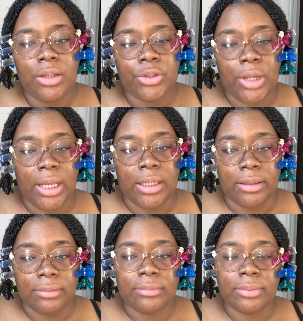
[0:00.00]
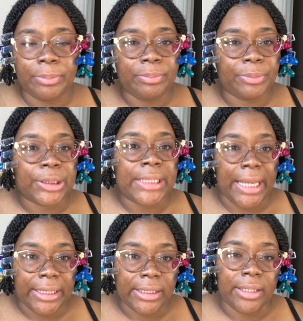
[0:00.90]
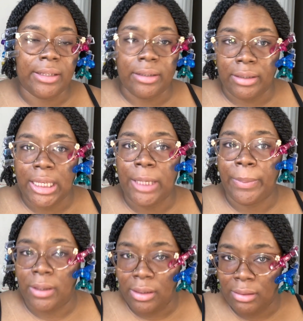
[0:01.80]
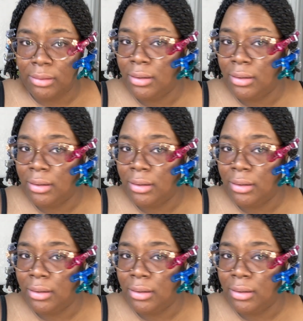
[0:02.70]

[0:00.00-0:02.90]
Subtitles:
try to protect it and keep it,